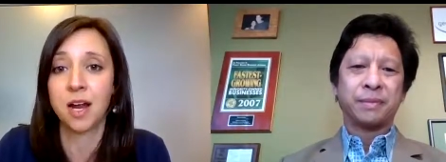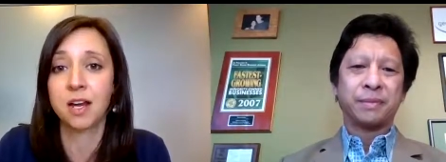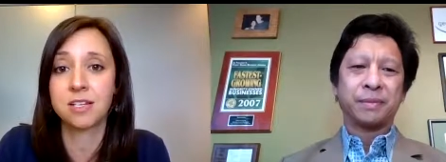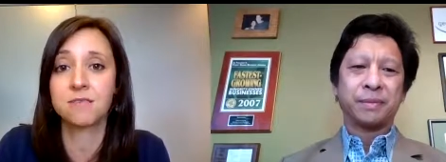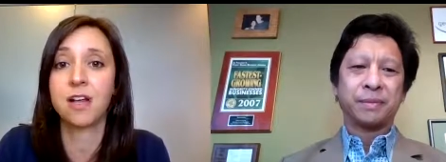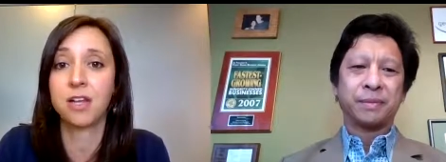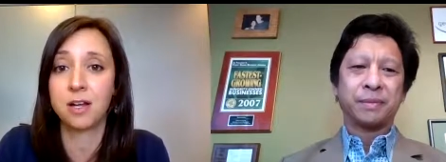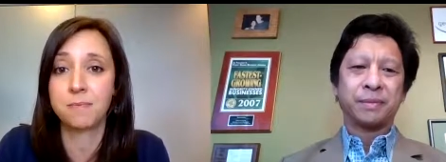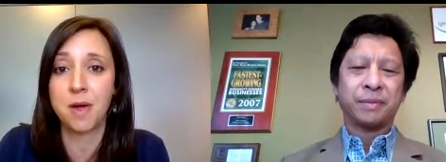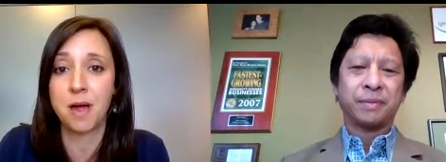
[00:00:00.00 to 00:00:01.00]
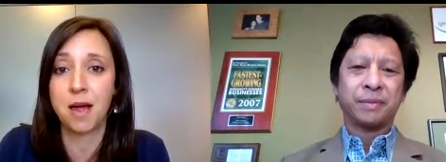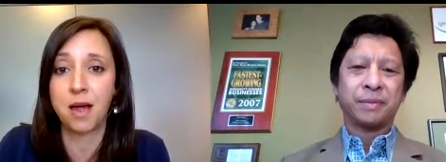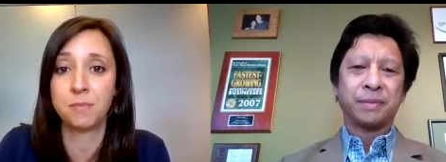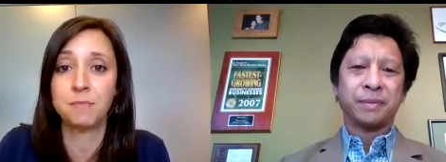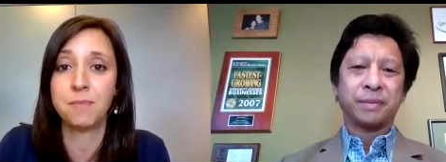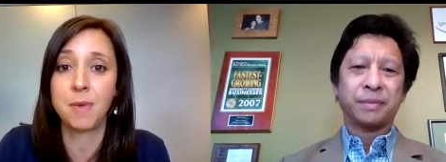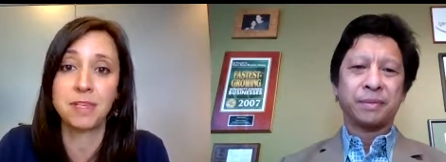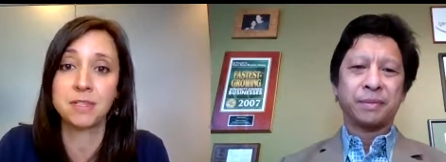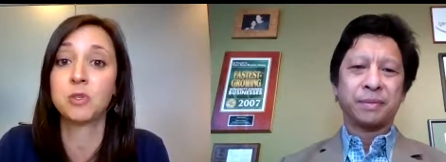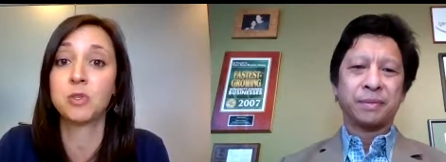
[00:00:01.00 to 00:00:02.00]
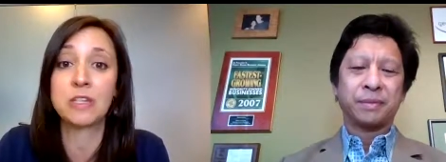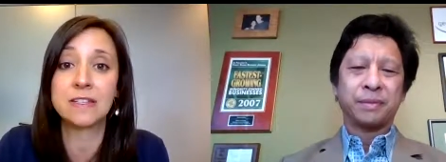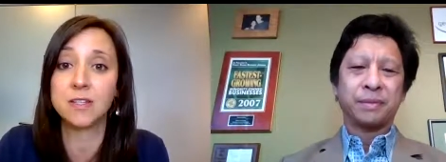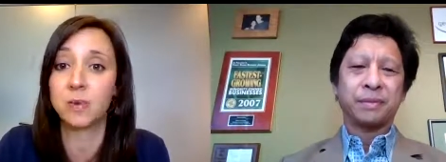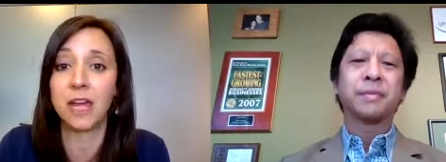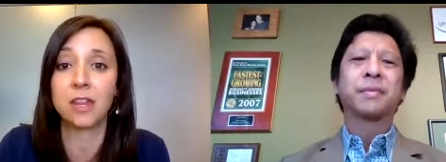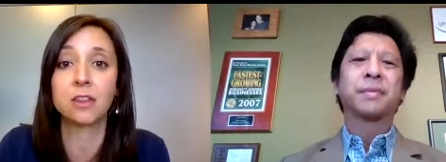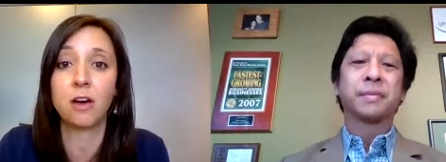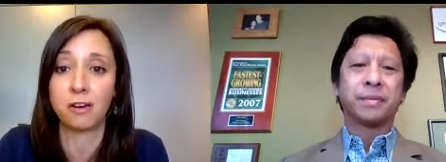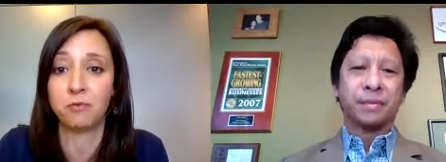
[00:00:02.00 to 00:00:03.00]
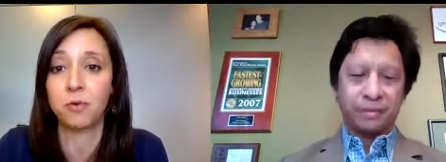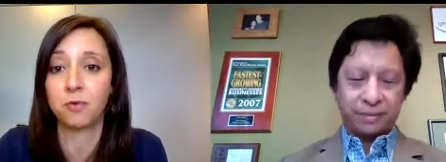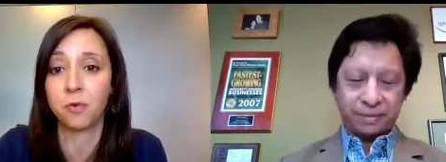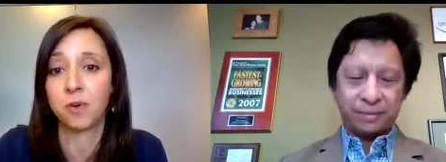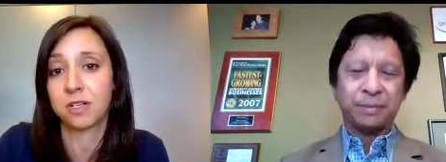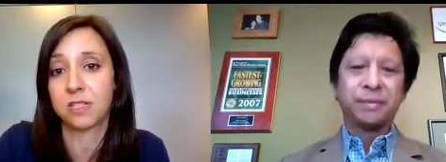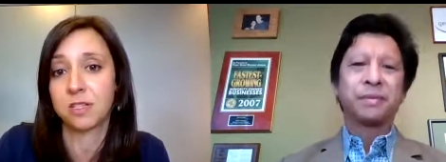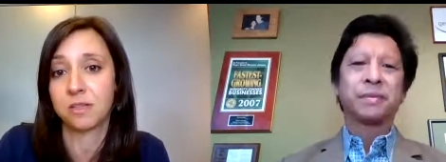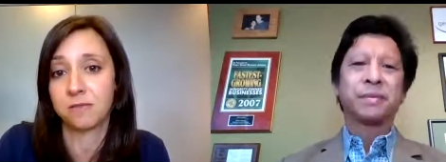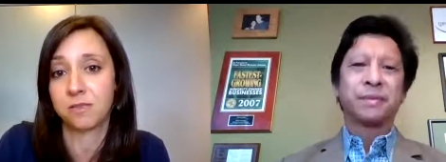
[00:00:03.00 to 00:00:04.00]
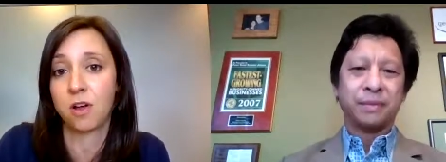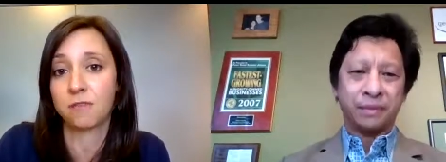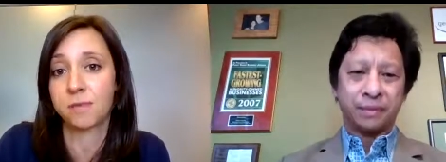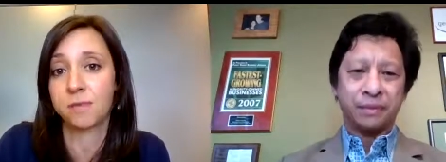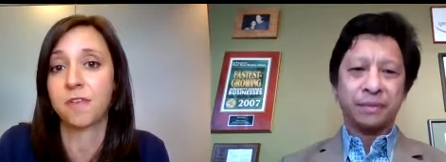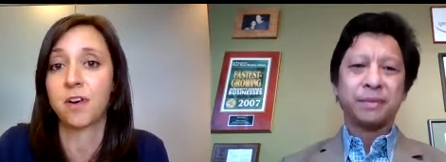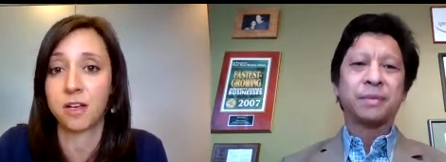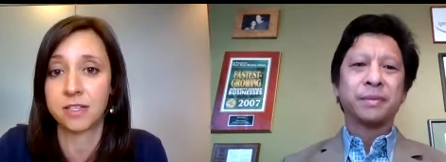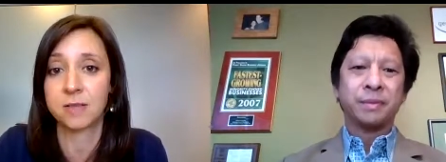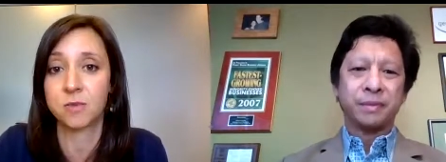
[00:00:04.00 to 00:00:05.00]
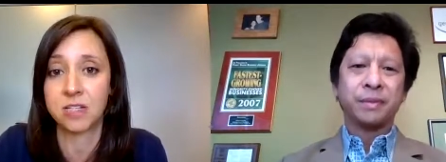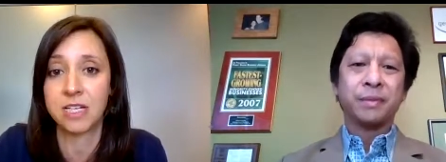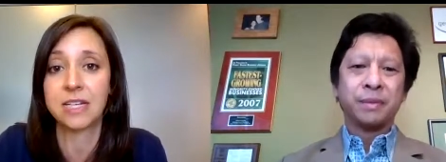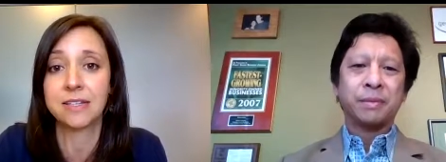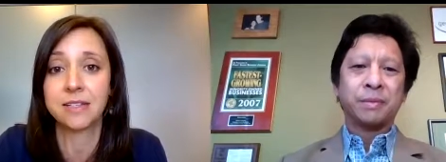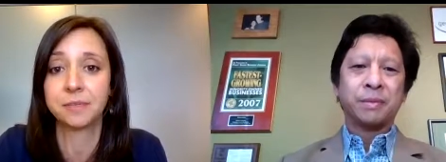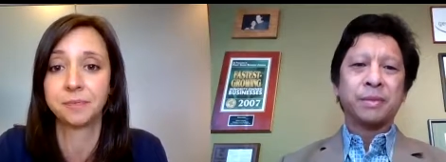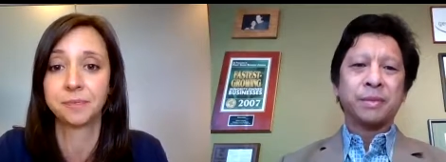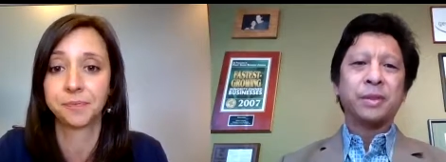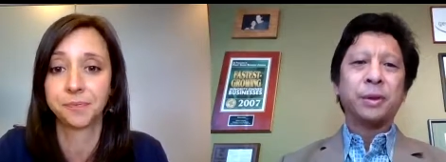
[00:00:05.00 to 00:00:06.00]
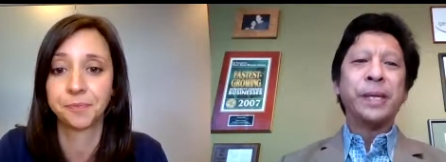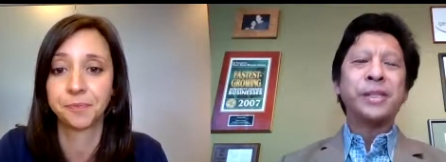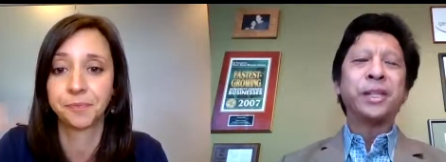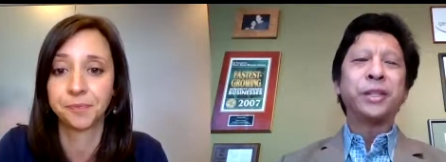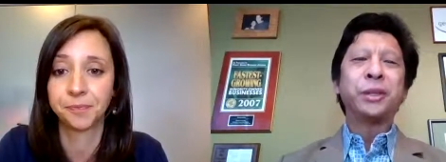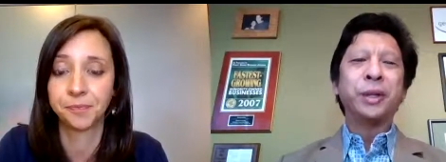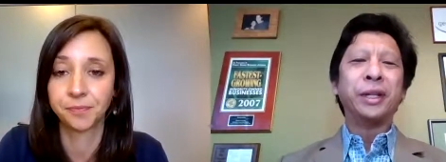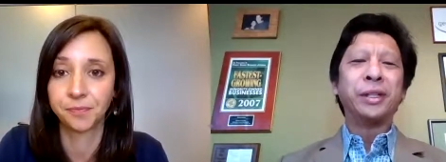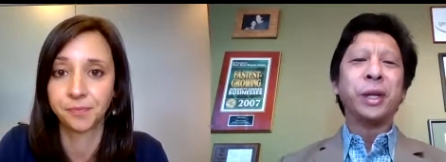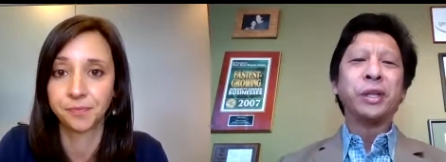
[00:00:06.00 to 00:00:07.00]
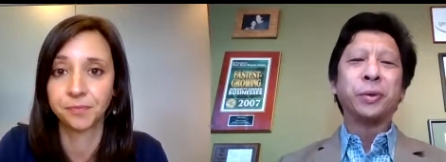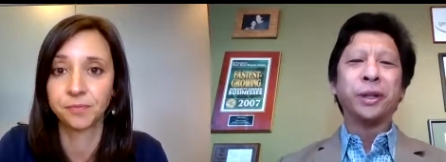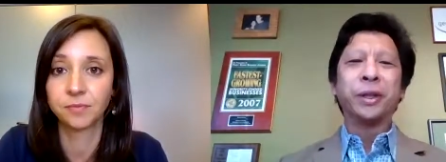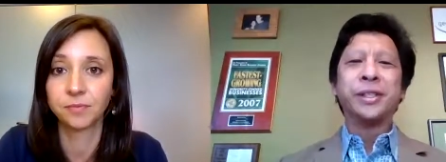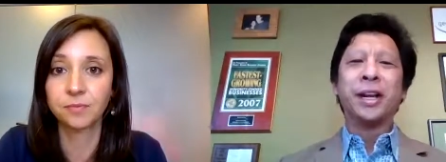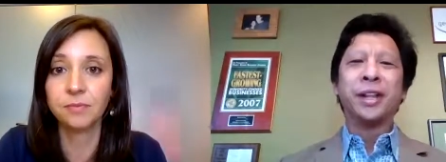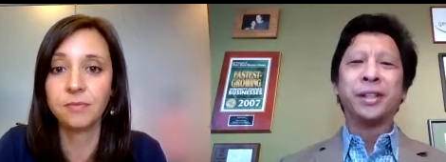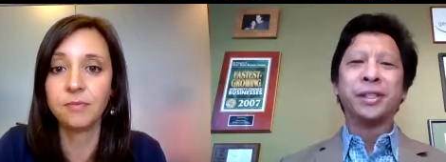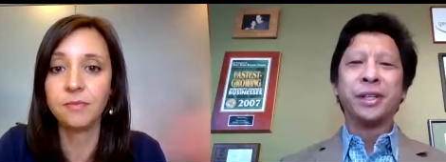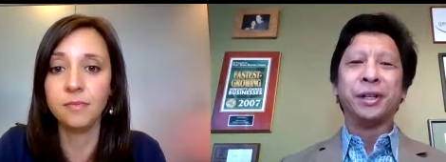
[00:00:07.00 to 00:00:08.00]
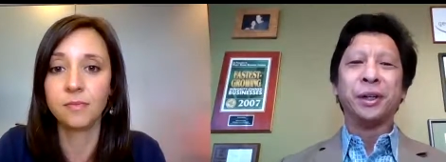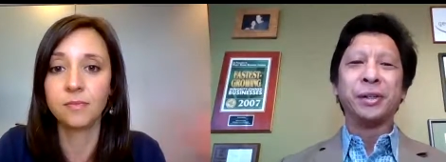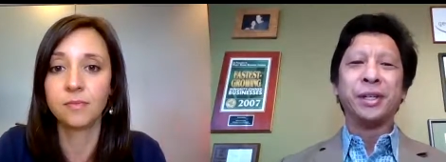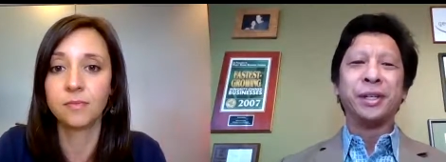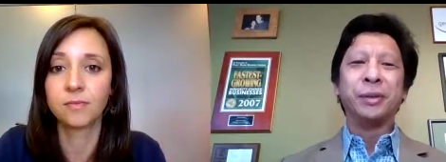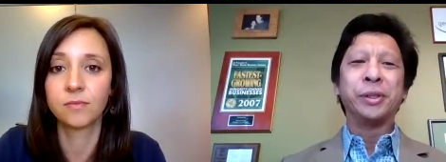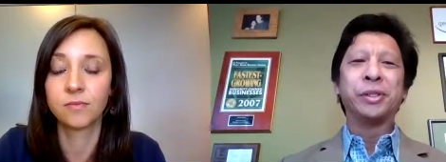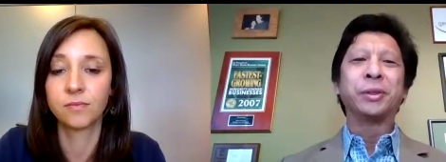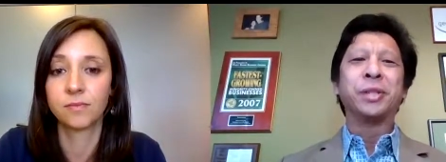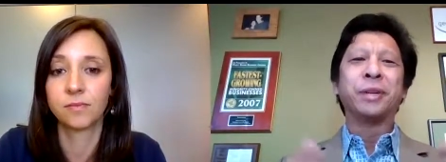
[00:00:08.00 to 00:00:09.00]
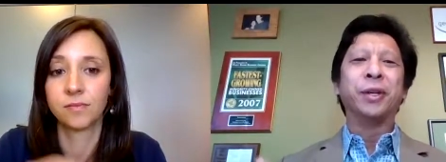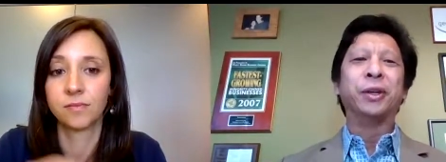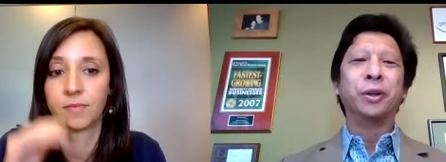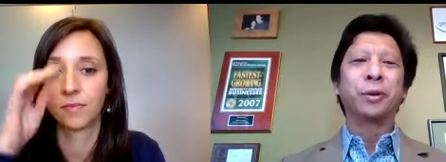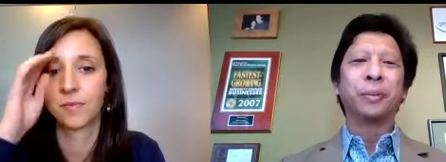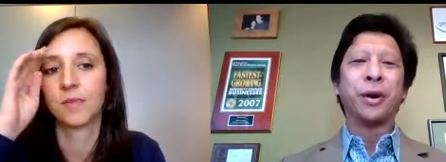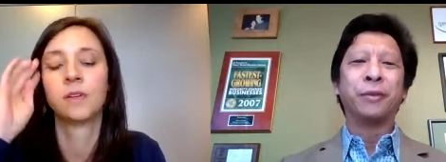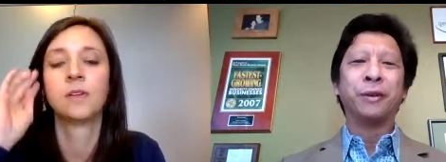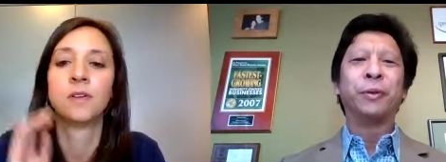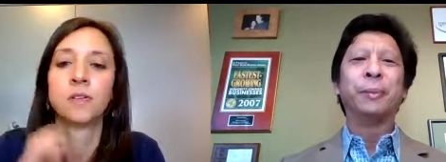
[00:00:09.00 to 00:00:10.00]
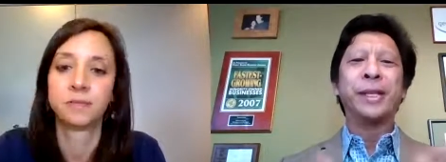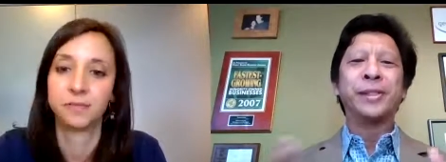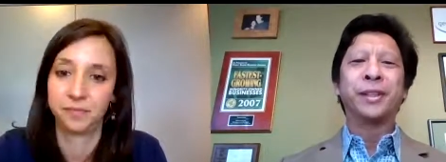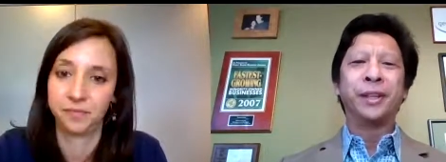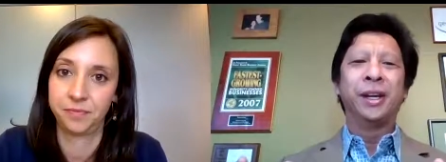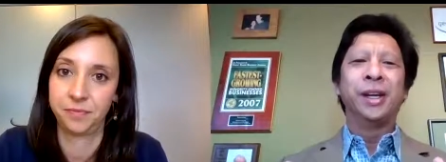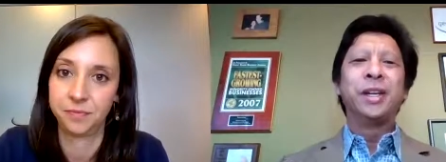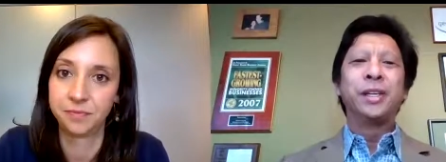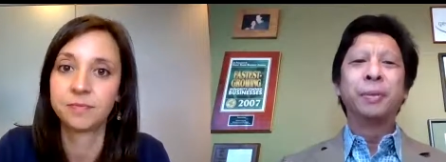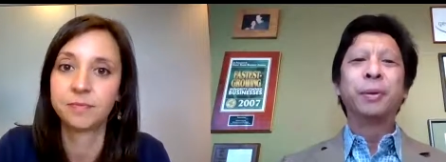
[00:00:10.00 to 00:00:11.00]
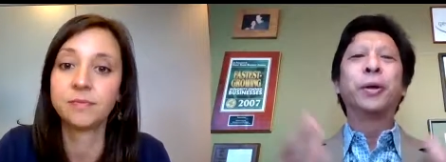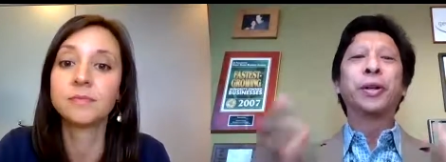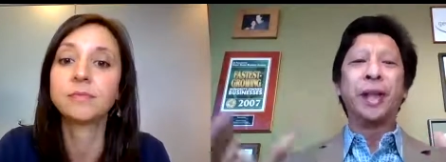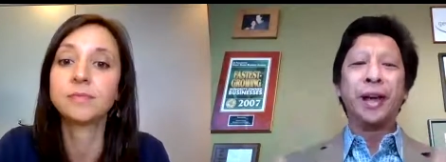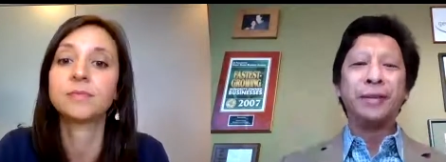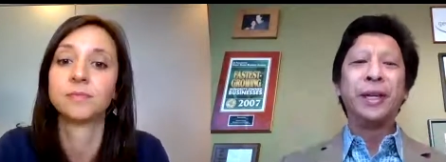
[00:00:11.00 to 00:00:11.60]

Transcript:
Speaker 1: develop um, maybe solutions that we hadn't thought of before to solve some of our customers' needs.
Speaker 2: So basically, too, that's that's one of the challenges. You know, it, it, was so tough. I know you weren't part of it, but basically, someone put a lot of